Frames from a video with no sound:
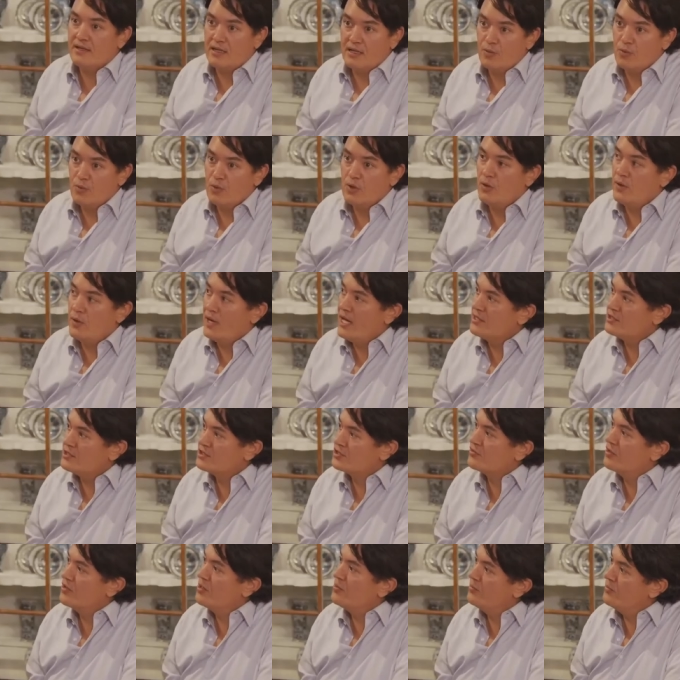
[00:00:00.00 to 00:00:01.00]
and we'll
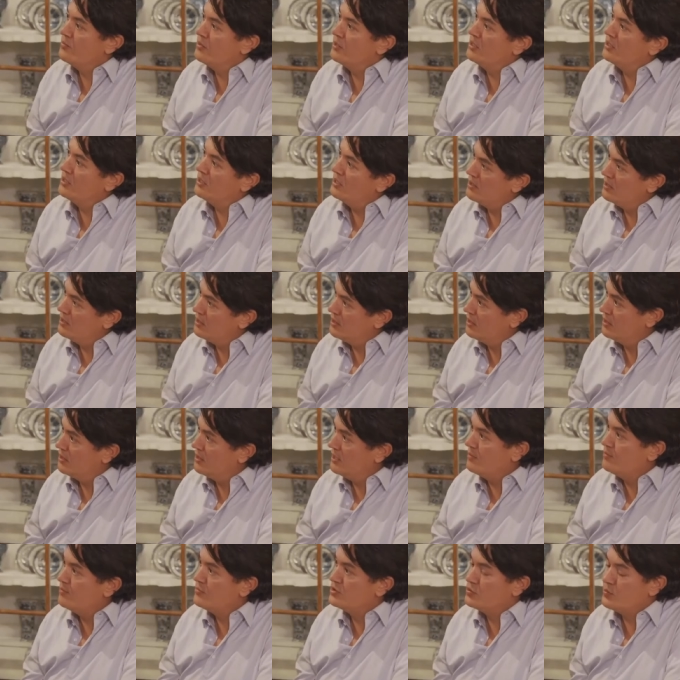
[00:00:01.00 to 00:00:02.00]
answer them uh, uh,
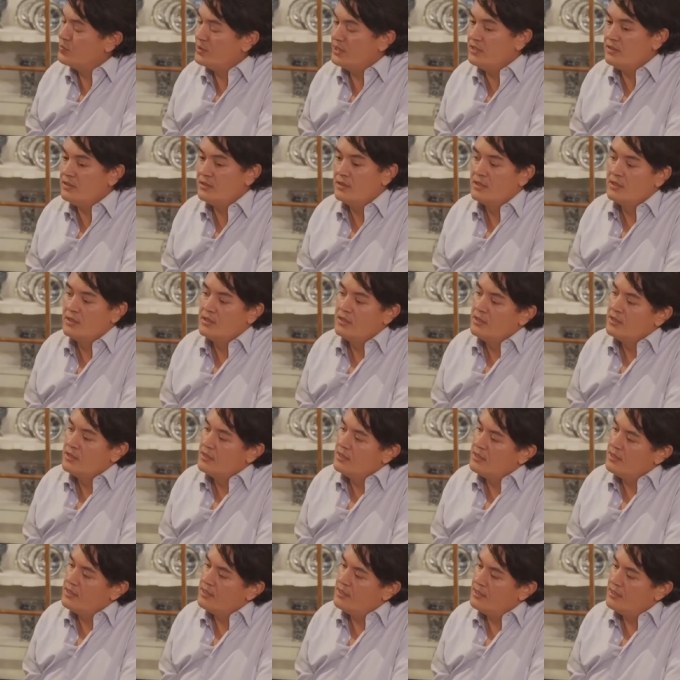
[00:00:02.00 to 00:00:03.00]
in between.
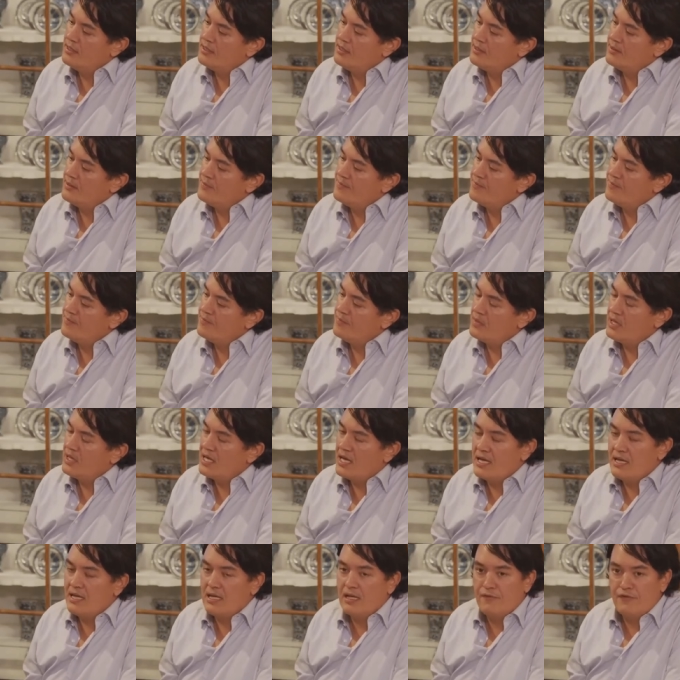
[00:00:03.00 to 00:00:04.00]
Um,
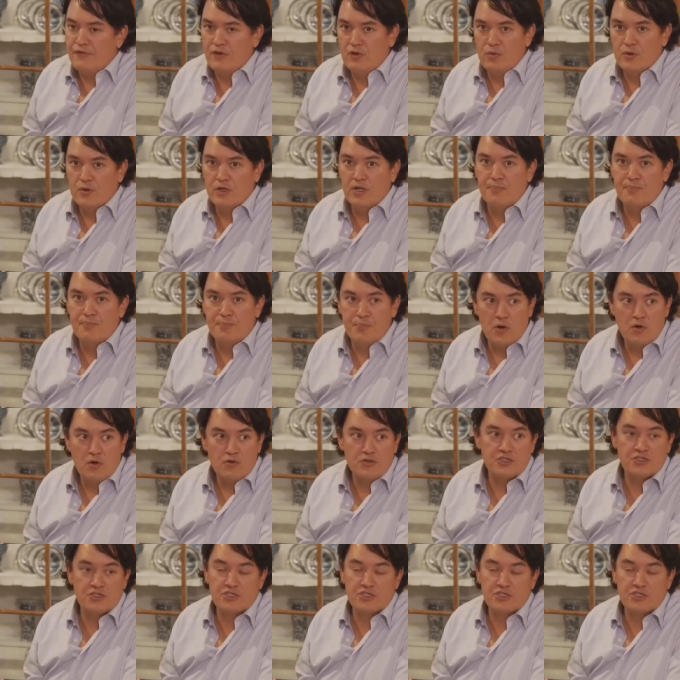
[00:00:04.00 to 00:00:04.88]
and if you want to post